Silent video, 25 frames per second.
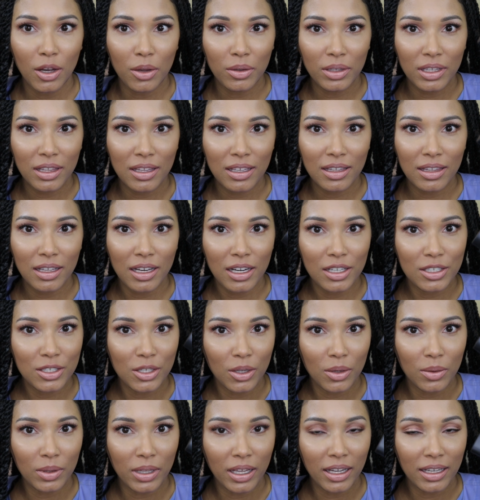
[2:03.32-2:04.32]
only thing that I
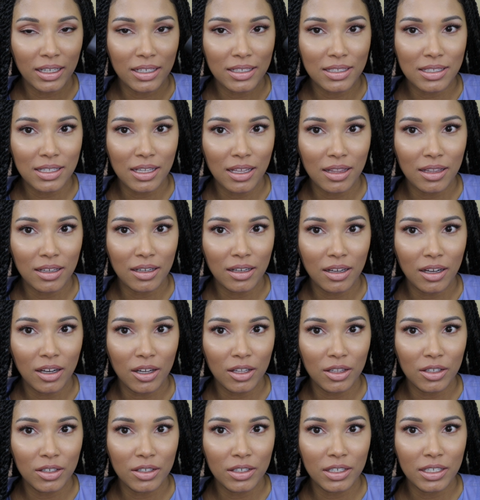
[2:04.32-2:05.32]
don't like is that the
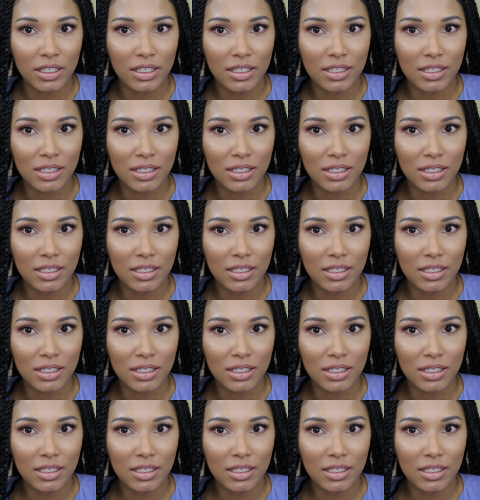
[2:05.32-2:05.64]
color is